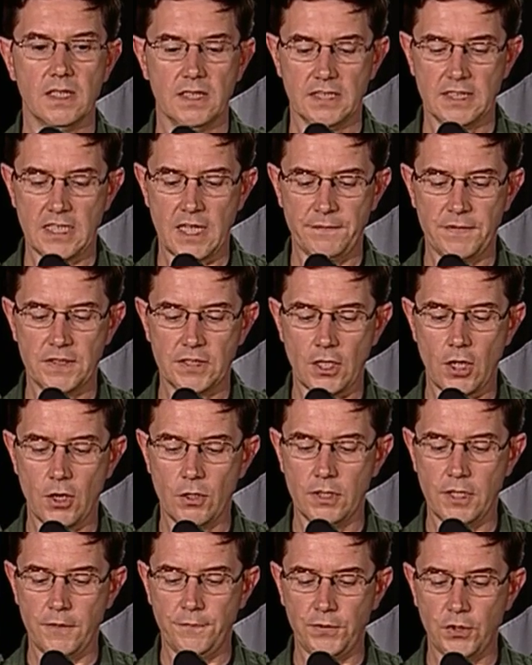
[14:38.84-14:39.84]
Gaddafi's
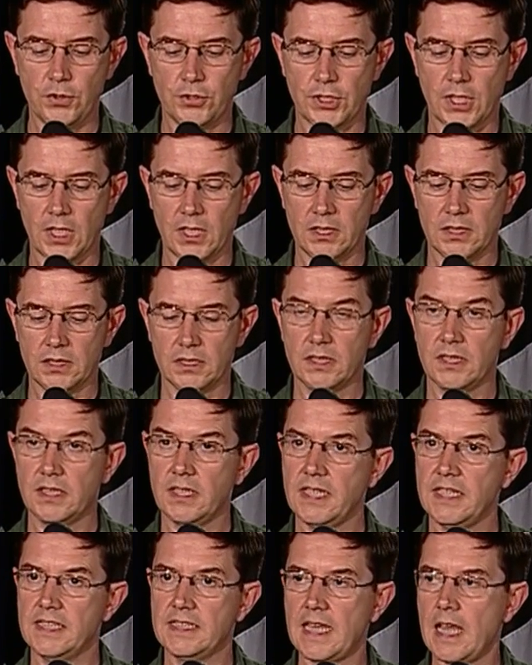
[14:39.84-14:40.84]
only future
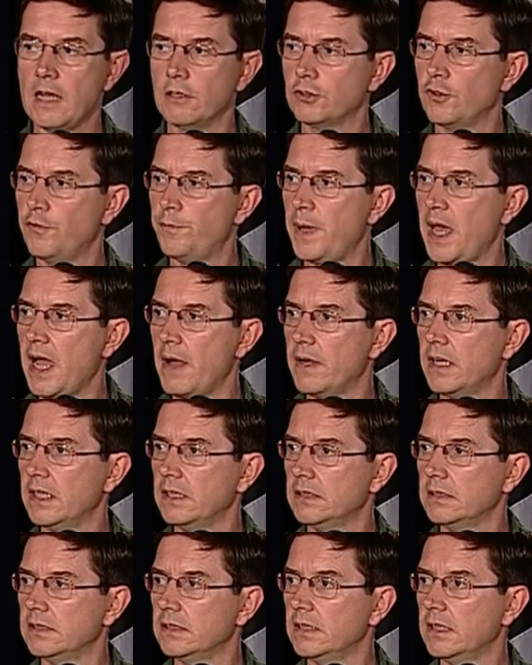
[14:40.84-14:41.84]
is out of
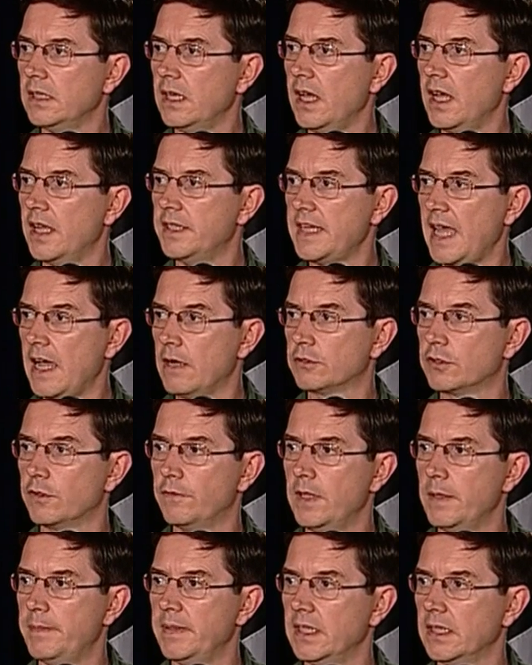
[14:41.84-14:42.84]
power and out of
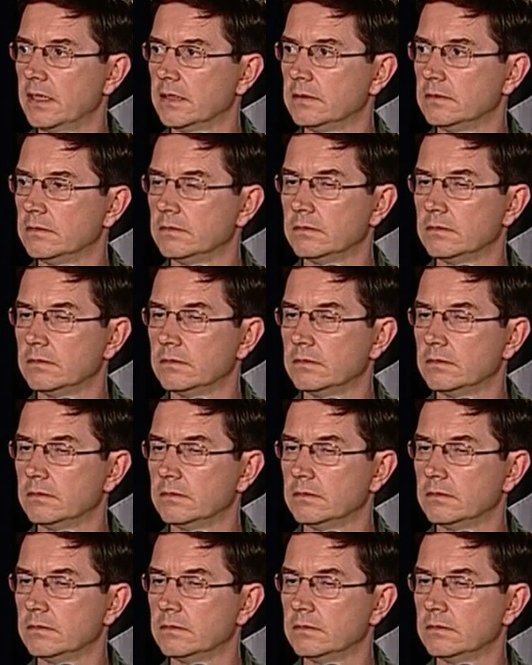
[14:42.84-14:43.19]
Libya.